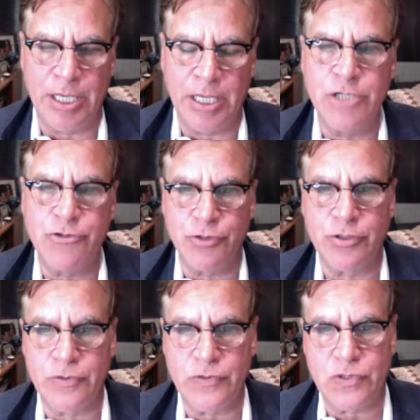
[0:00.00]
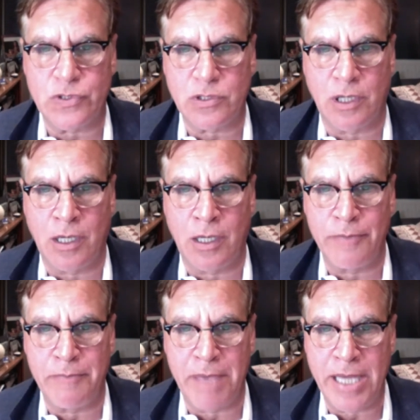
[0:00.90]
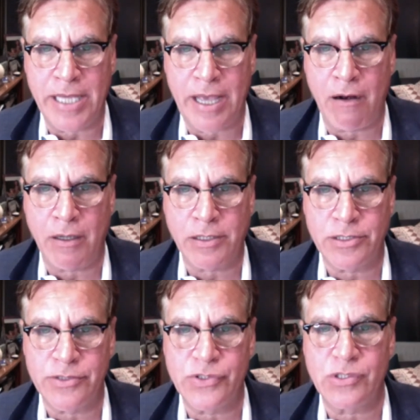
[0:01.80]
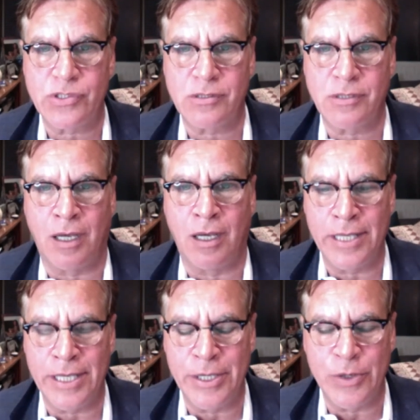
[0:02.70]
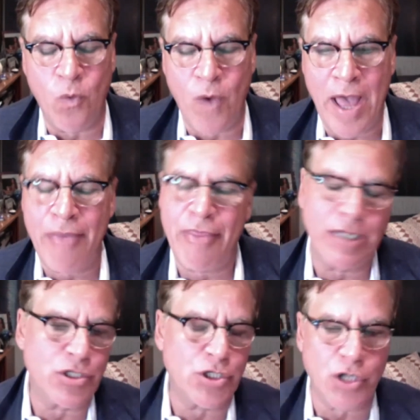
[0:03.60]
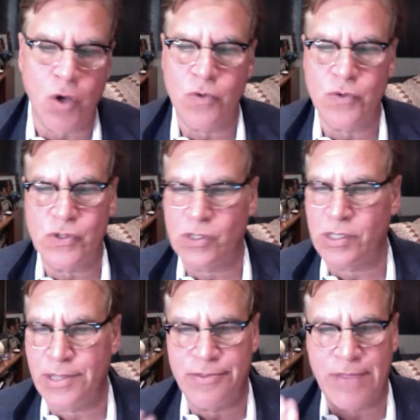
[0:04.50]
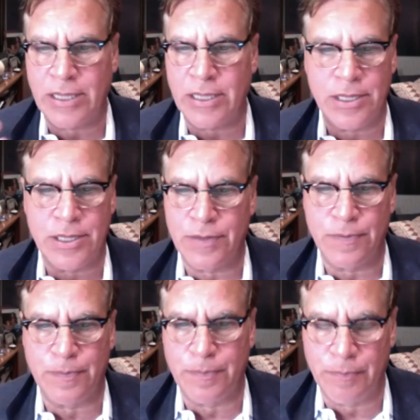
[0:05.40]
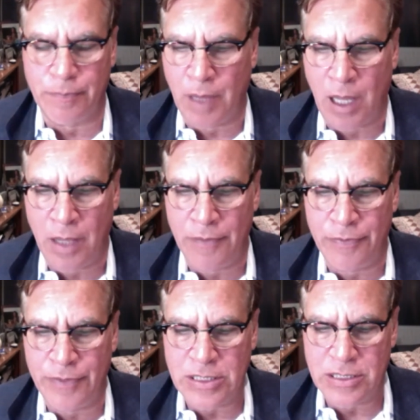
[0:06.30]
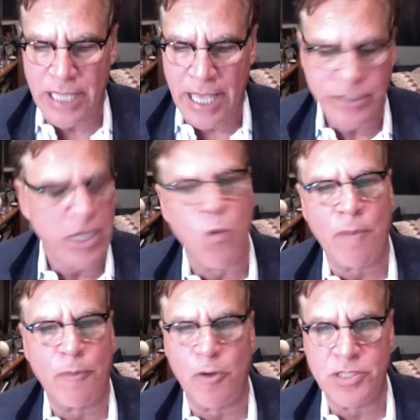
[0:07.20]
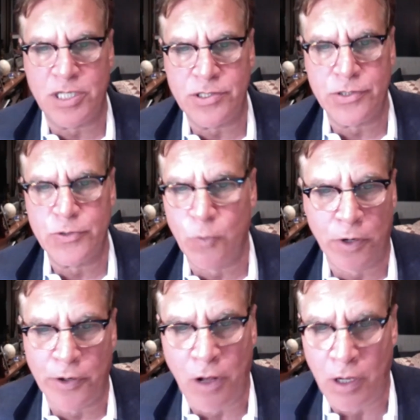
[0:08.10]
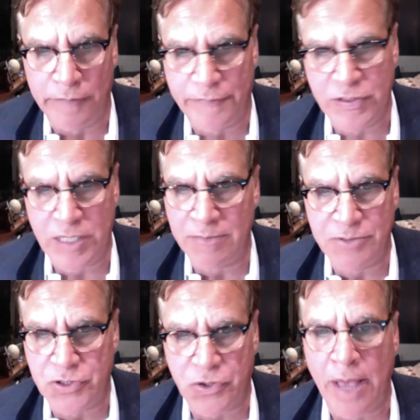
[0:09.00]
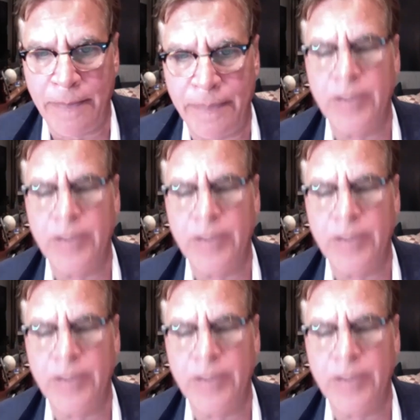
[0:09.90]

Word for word: introduce the main characters in a way that shows that these anti-war protesters weren't all of the same stripe.